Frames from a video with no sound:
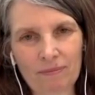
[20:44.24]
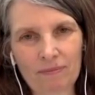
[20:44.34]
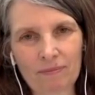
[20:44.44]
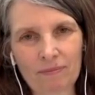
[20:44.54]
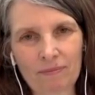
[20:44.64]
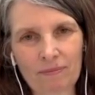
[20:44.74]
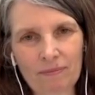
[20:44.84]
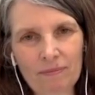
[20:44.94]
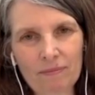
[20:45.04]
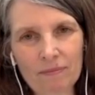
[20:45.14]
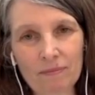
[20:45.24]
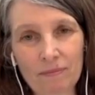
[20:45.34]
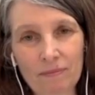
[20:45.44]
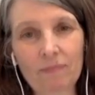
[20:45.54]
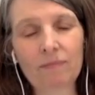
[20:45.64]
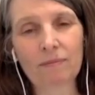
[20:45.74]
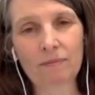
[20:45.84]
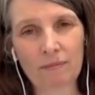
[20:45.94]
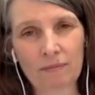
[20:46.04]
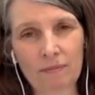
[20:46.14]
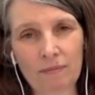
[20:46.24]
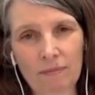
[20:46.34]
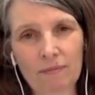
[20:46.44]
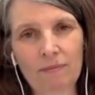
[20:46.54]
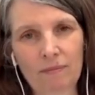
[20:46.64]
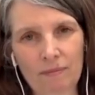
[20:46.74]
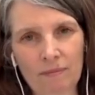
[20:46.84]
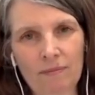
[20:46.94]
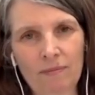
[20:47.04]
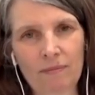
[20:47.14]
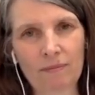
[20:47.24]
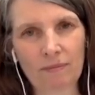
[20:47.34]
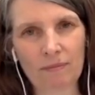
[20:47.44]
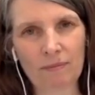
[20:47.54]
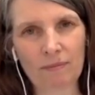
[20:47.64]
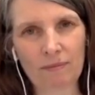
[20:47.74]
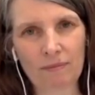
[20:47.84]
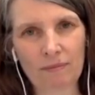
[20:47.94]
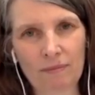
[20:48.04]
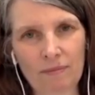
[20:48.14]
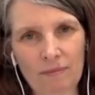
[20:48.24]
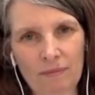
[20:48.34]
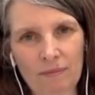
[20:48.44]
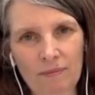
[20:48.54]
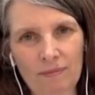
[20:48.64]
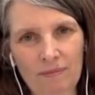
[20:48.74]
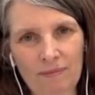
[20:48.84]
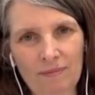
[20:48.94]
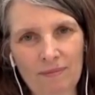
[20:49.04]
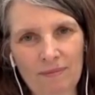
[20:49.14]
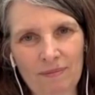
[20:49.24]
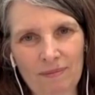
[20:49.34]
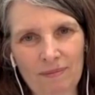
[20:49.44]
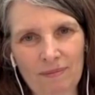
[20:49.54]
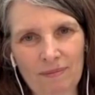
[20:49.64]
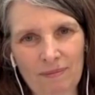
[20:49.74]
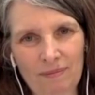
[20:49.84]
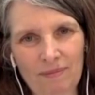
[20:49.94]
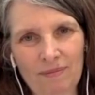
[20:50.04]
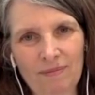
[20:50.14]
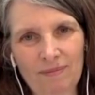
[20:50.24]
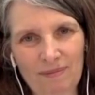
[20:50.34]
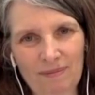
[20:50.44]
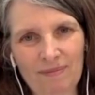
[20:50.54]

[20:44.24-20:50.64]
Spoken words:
No words are spoken by the person on screen.